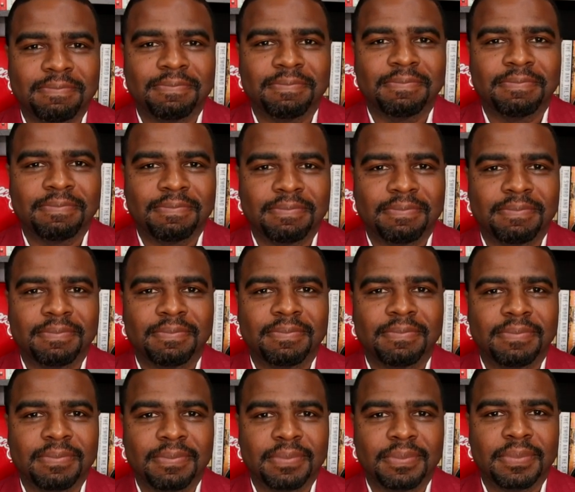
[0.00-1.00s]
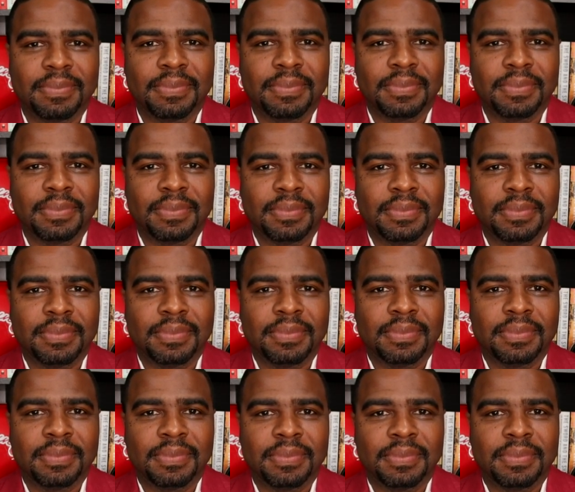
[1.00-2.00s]

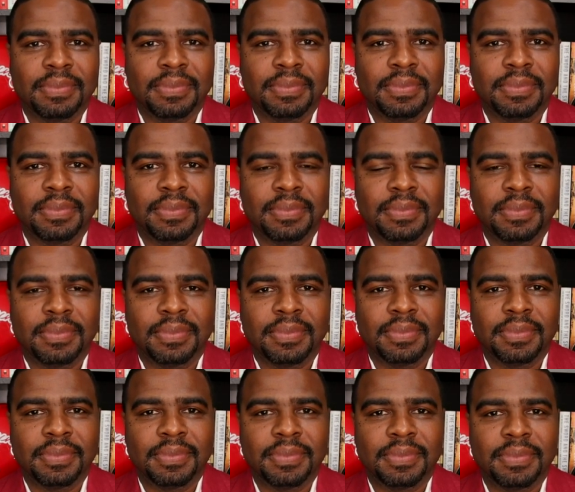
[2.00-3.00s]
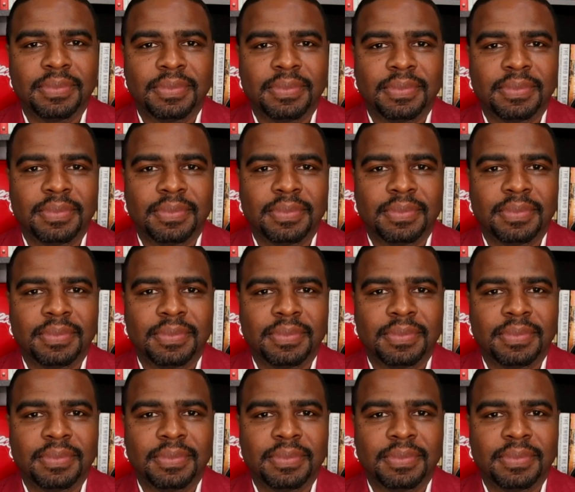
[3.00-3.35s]
[no speech]